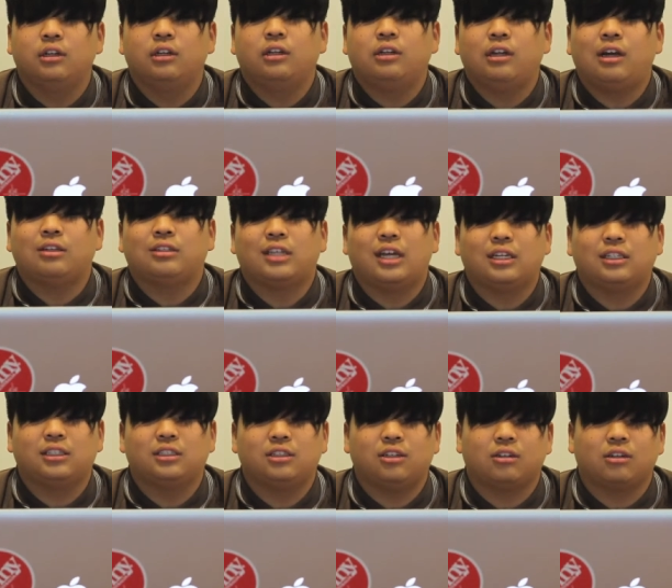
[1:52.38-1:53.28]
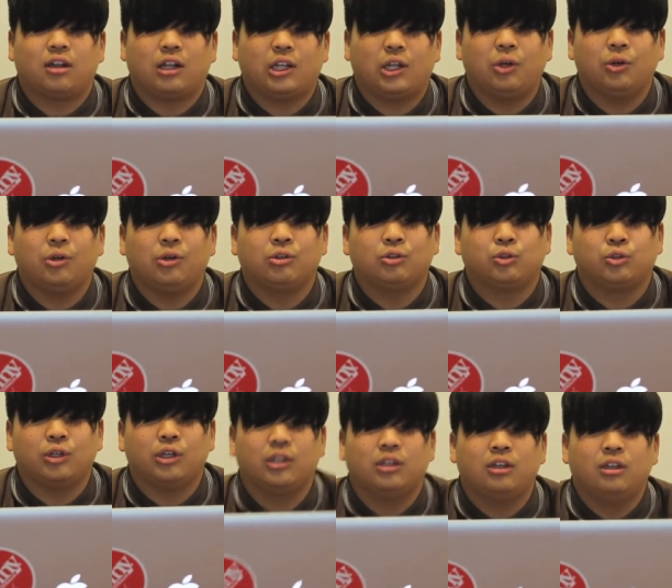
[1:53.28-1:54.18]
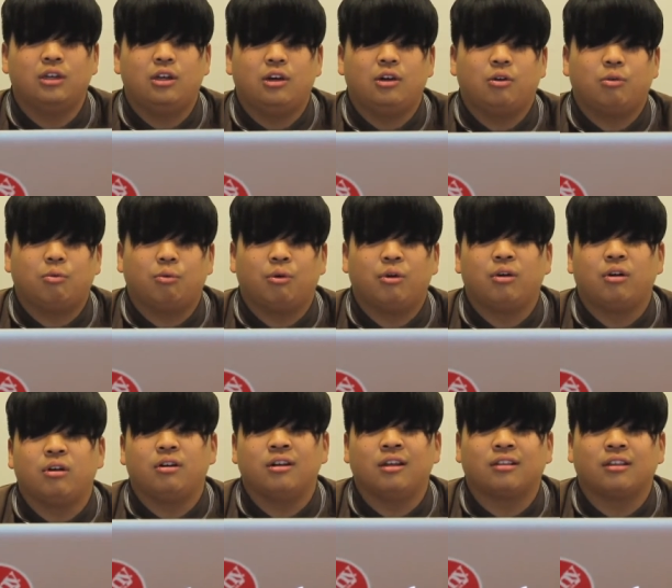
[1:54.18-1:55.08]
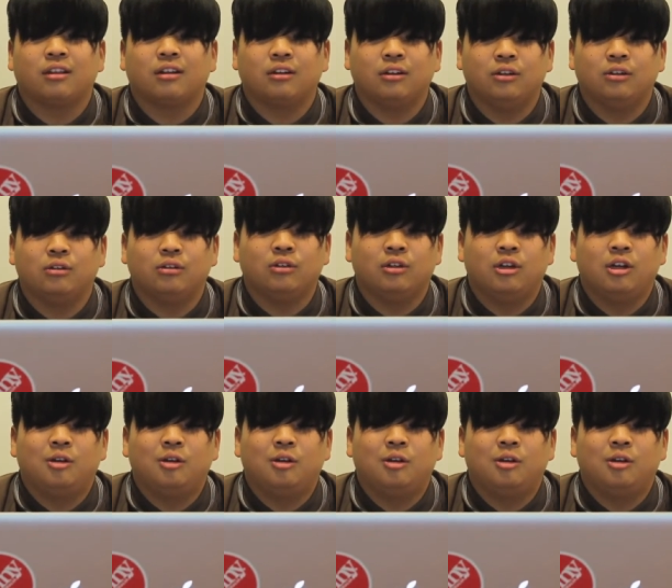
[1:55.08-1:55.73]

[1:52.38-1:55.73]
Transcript: Now, taxes on colonial trade were nothing new,